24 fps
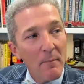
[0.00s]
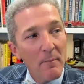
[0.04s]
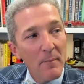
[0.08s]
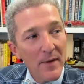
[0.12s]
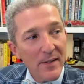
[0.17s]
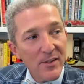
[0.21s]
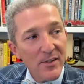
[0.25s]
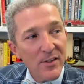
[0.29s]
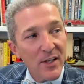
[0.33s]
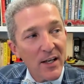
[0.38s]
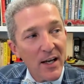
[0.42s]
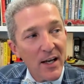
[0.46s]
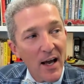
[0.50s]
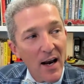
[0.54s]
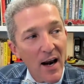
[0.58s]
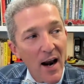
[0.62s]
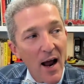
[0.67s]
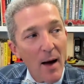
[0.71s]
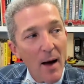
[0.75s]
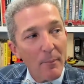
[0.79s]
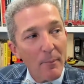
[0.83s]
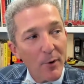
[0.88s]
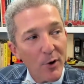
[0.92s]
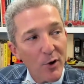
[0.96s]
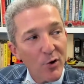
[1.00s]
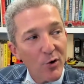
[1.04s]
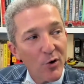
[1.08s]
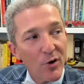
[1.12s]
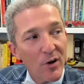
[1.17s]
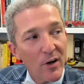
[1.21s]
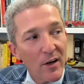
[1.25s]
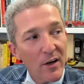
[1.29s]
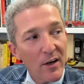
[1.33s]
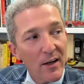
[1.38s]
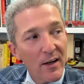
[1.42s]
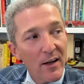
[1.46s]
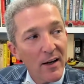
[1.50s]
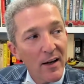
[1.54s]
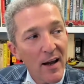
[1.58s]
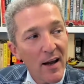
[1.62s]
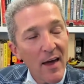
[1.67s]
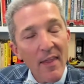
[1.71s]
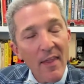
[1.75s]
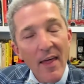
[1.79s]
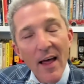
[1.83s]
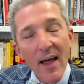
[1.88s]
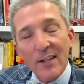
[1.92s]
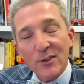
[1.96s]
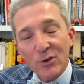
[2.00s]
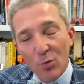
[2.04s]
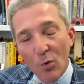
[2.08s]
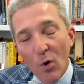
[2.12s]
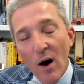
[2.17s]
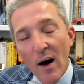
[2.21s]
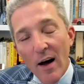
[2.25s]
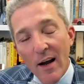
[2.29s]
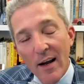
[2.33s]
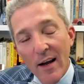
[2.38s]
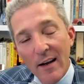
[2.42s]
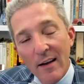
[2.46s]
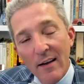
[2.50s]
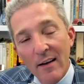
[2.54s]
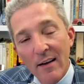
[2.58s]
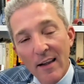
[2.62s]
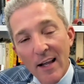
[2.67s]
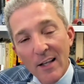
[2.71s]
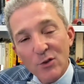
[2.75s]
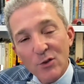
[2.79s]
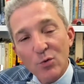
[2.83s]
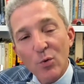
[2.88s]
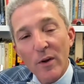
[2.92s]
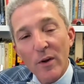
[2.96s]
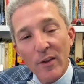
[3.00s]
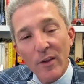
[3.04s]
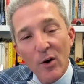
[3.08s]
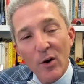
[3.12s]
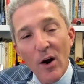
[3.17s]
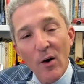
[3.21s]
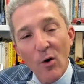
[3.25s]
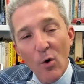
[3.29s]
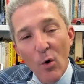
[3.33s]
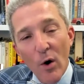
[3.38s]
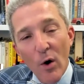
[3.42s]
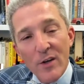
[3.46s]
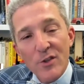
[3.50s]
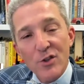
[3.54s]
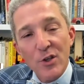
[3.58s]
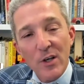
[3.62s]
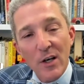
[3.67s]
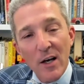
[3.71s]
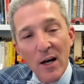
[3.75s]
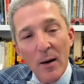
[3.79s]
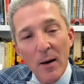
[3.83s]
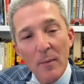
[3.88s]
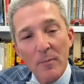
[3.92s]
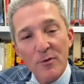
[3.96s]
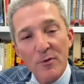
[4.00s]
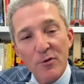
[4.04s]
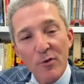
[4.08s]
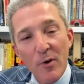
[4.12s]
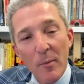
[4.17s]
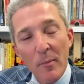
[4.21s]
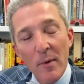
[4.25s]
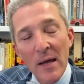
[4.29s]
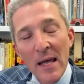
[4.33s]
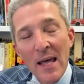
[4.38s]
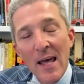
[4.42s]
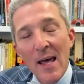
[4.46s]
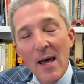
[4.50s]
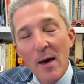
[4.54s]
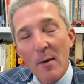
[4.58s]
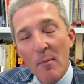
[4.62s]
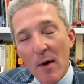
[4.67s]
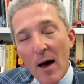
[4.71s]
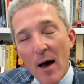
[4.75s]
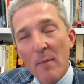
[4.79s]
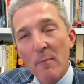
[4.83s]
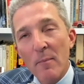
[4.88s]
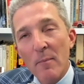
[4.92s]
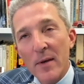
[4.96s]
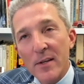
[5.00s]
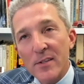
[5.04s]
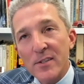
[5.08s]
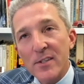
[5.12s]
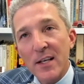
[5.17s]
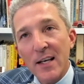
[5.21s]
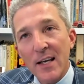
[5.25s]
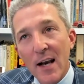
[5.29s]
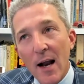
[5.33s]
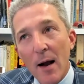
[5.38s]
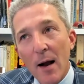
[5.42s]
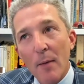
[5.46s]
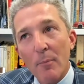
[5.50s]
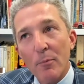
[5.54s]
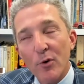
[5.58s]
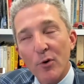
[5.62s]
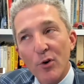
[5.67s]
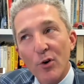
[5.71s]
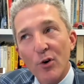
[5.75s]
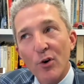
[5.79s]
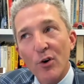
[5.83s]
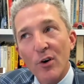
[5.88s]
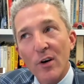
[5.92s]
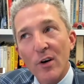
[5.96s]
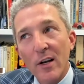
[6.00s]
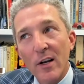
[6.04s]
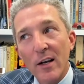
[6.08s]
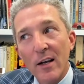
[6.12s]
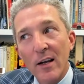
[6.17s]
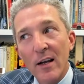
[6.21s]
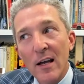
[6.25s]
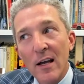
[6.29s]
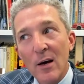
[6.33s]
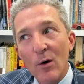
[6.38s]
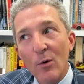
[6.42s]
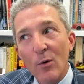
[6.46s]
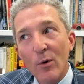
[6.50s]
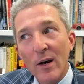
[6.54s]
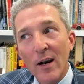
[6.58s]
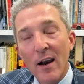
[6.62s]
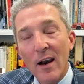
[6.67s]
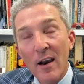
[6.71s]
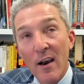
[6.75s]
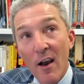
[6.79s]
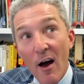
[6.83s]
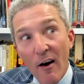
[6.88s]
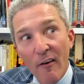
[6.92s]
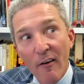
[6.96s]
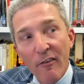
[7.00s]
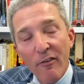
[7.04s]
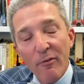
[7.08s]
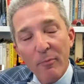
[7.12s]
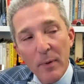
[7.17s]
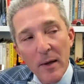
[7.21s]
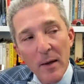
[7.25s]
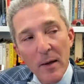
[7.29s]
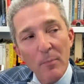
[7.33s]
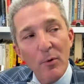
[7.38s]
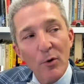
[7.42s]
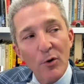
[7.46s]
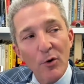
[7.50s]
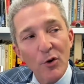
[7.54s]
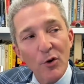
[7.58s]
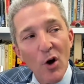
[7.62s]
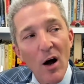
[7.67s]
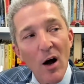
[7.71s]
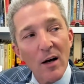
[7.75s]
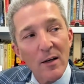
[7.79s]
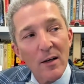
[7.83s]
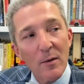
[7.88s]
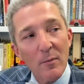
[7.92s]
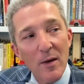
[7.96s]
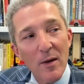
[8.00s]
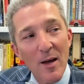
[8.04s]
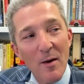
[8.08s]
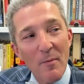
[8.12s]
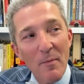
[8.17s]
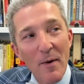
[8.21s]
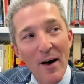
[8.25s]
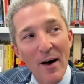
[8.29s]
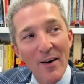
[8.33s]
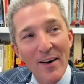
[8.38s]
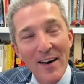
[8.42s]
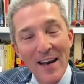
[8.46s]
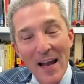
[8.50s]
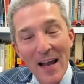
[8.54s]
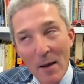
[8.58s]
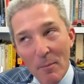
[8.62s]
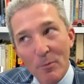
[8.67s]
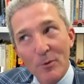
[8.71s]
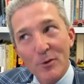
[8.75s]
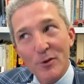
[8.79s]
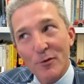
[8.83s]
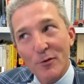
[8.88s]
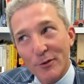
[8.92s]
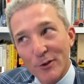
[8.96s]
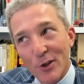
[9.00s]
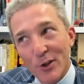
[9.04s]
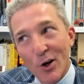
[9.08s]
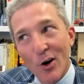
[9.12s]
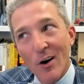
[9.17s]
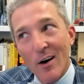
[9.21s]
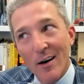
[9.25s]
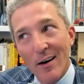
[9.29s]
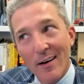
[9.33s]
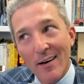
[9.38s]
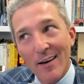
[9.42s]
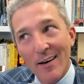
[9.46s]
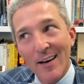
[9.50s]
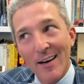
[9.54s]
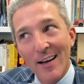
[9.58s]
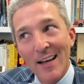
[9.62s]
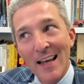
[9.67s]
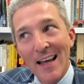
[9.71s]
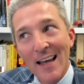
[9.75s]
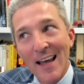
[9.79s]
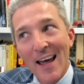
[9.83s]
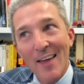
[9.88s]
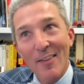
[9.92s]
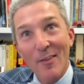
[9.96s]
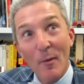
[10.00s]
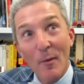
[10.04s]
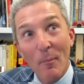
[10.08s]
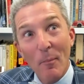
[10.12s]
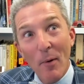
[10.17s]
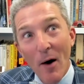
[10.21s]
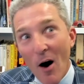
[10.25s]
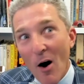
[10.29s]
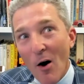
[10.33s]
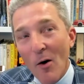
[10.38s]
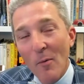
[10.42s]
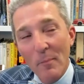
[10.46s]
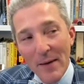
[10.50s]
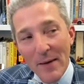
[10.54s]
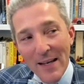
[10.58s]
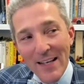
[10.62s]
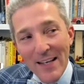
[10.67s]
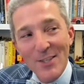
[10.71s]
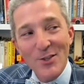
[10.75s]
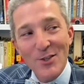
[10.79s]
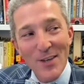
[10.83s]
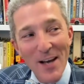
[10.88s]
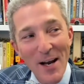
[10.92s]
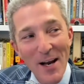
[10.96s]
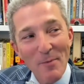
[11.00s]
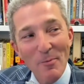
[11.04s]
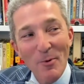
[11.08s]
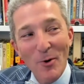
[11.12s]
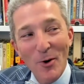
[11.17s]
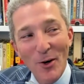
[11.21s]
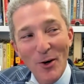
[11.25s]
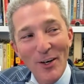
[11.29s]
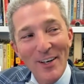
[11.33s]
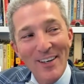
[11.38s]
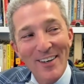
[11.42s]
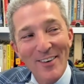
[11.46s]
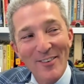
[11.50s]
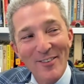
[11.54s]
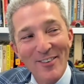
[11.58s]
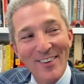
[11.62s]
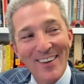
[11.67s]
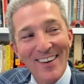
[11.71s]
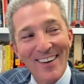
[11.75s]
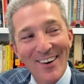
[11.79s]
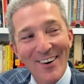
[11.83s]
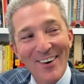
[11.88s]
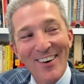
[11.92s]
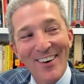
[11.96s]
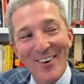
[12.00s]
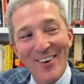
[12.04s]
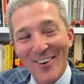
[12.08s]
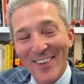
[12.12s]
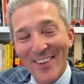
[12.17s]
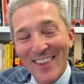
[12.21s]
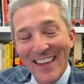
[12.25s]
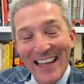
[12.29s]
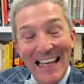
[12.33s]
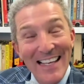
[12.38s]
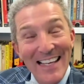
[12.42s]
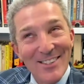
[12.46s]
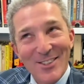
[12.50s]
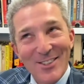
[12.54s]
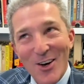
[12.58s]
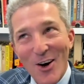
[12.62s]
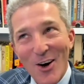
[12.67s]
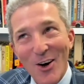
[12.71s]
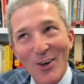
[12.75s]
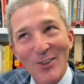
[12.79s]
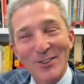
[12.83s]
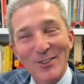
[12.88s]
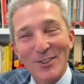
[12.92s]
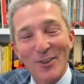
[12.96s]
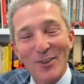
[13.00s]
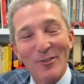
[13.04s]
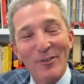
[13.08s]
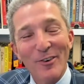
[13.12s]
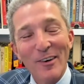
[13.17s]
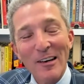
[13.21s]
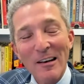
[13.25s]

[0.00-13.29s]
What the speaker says: missing an opportunity. And that's where the question comes from. Am I missing an opportunity when enough people talk to me about Naples, Florida, and the Palm Beach neighborhood or the East Coast of